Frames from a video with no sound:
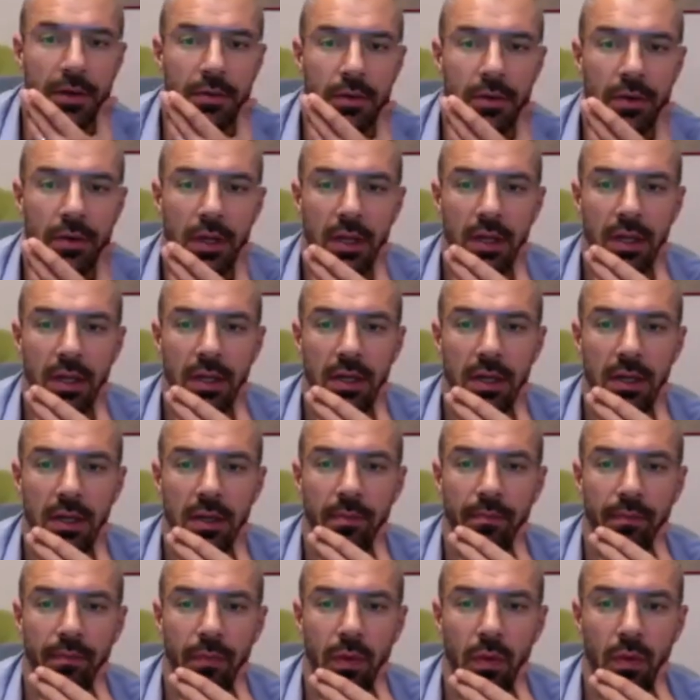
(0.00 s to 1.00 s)

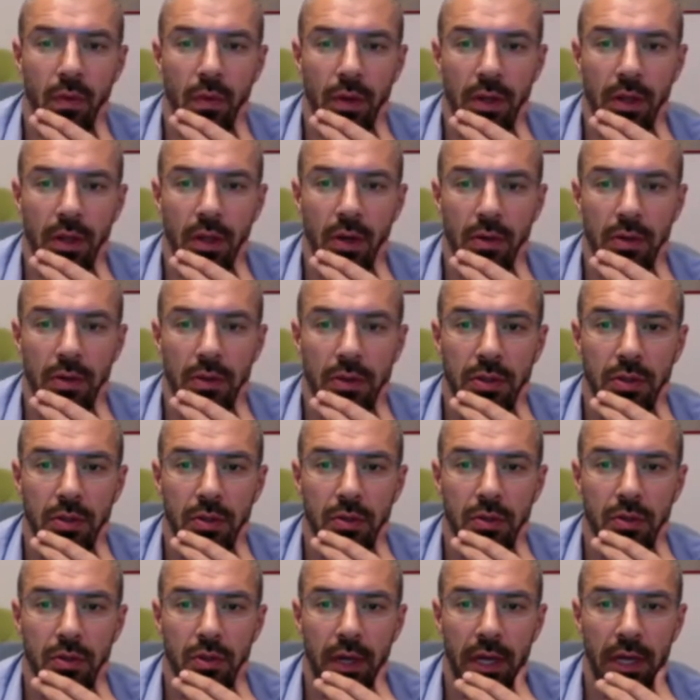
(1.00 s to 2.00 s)
we'll go
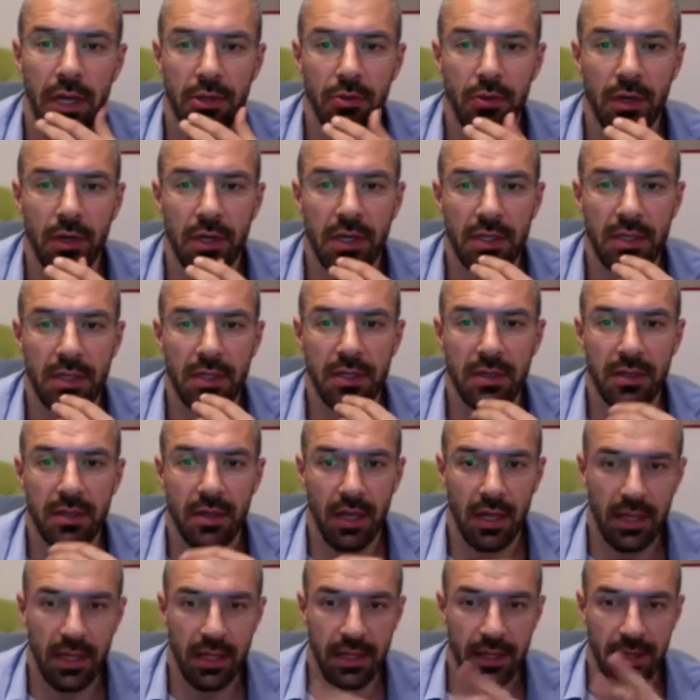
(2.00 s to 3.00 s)
to Edward
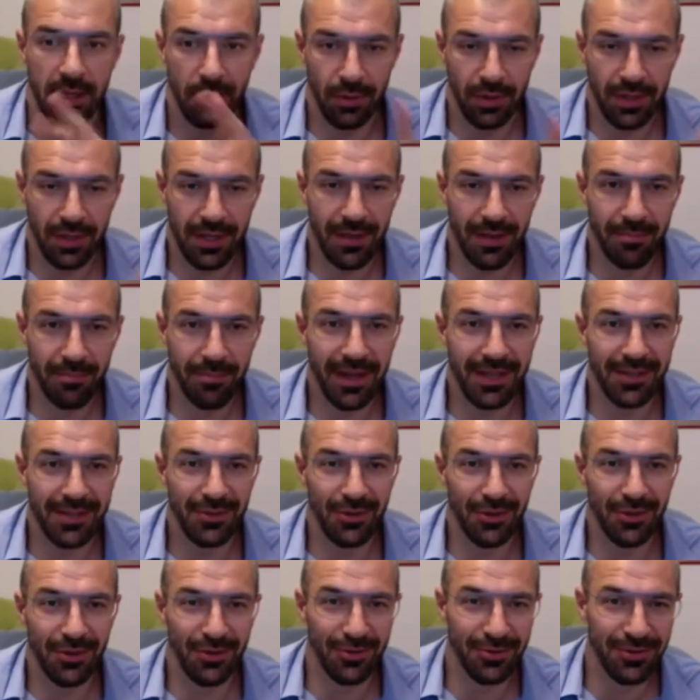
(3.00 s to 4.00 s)
and we'll come back to
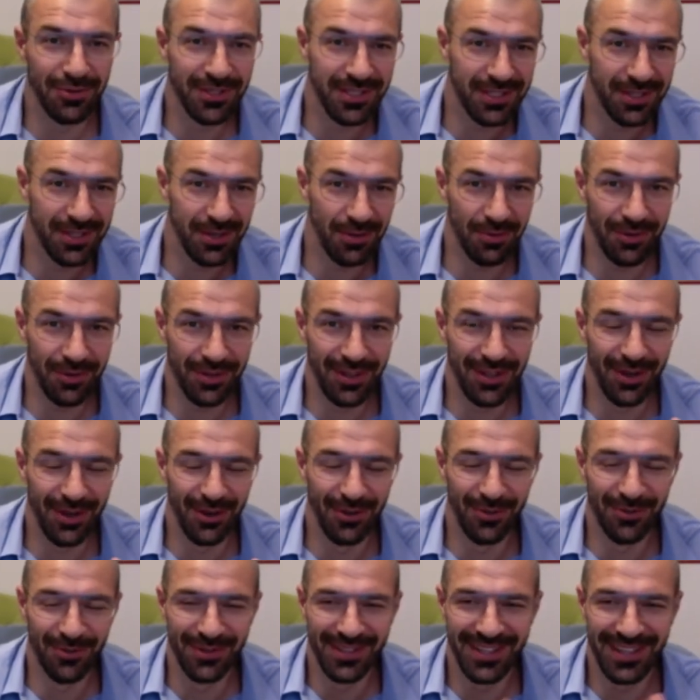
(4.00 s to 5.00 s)
Yunus so we
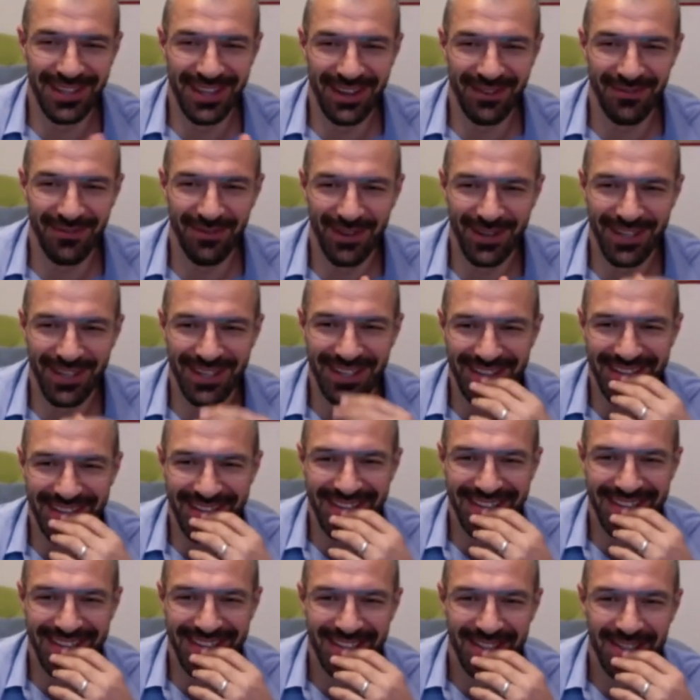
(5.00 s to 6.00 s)
don't have
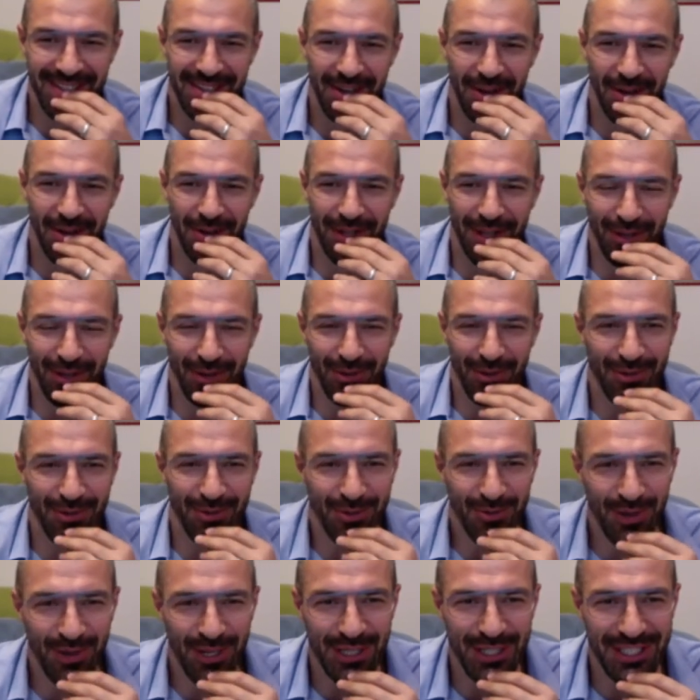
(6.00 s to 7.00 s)
all the Yunus
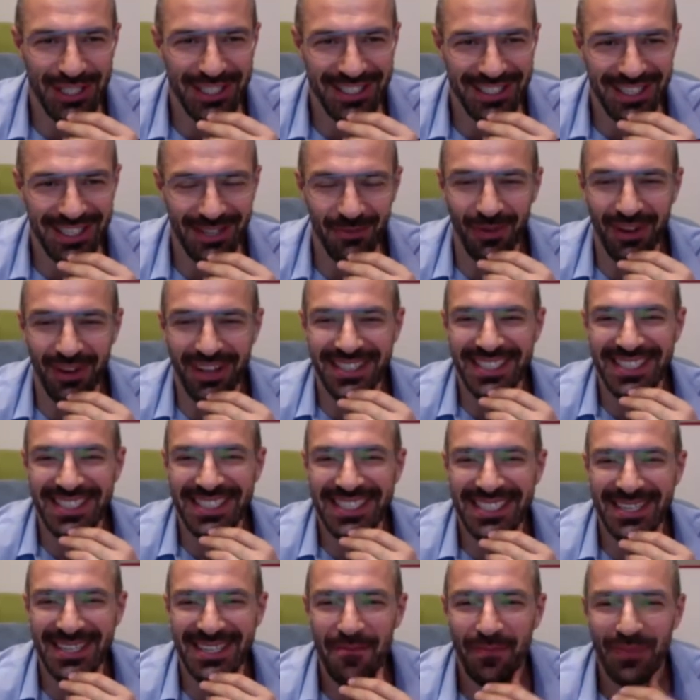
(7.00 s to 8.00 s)
questions at
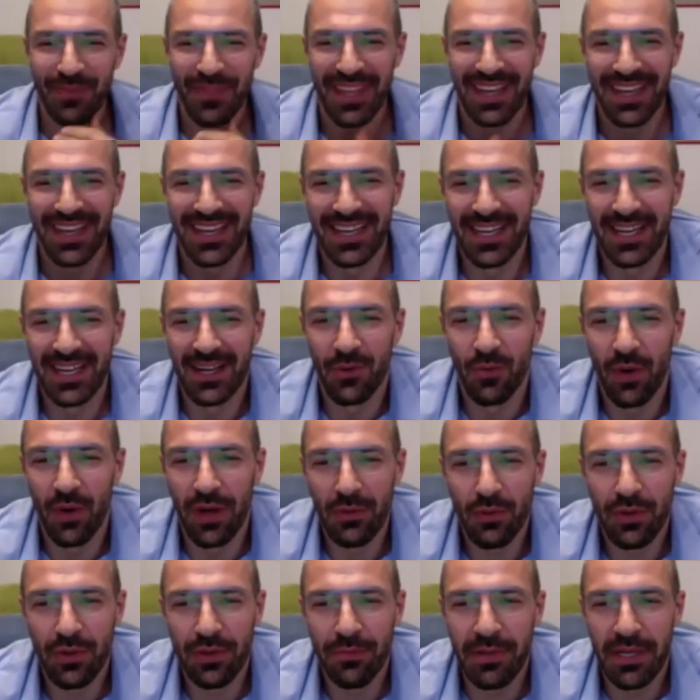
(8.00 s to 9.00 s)
once.
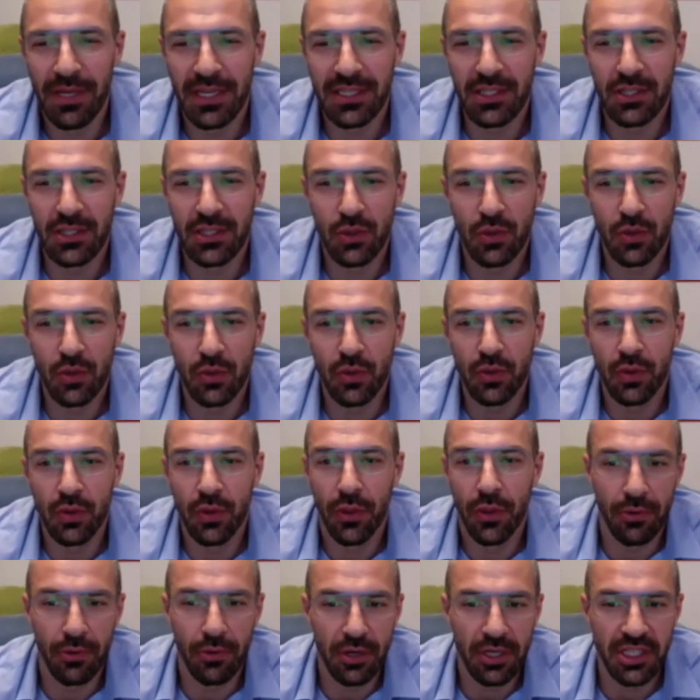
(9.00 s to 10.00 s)
What would be two,
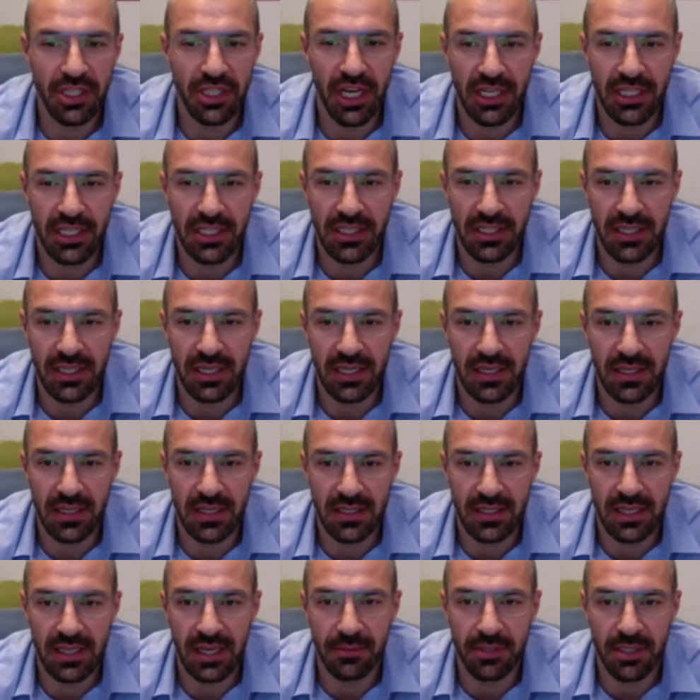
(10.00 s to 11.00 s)
three changes in
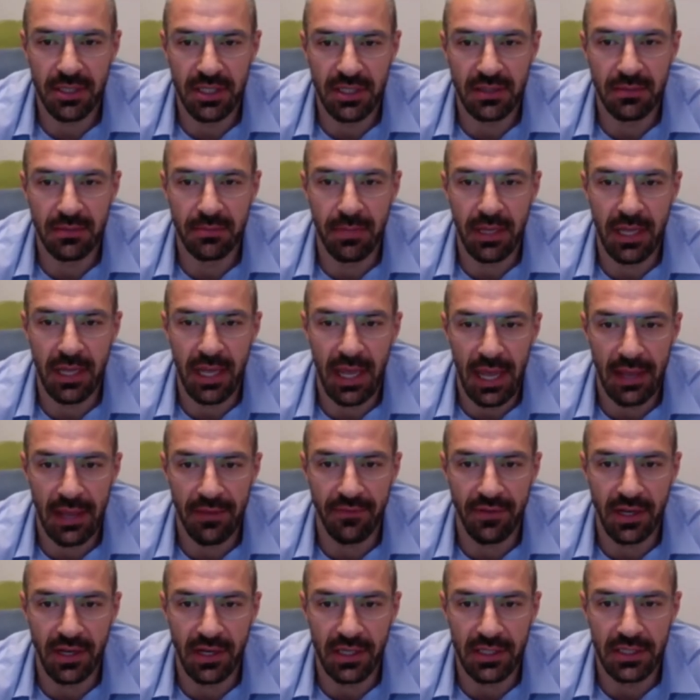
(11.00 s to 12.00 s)
consumption
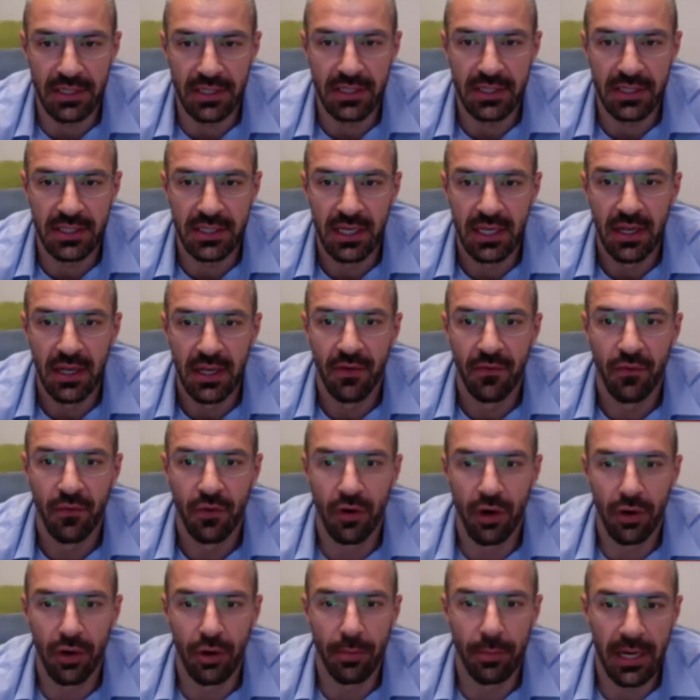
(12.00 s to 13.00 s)
behaviors
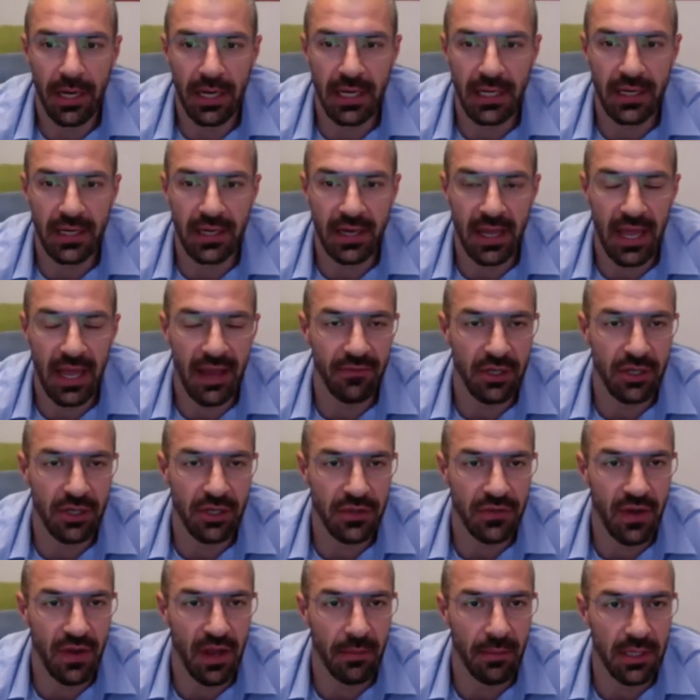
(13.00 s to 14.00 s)
for a Romanian average
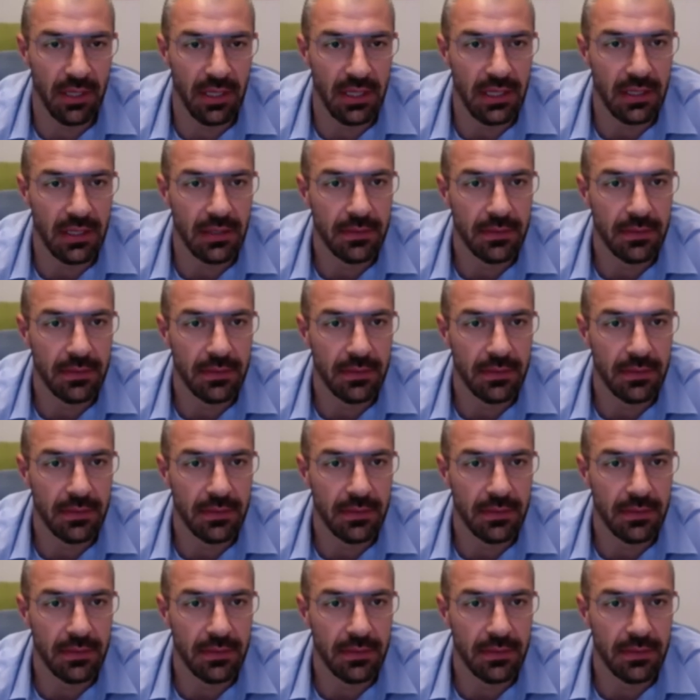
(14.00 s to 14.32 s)
family?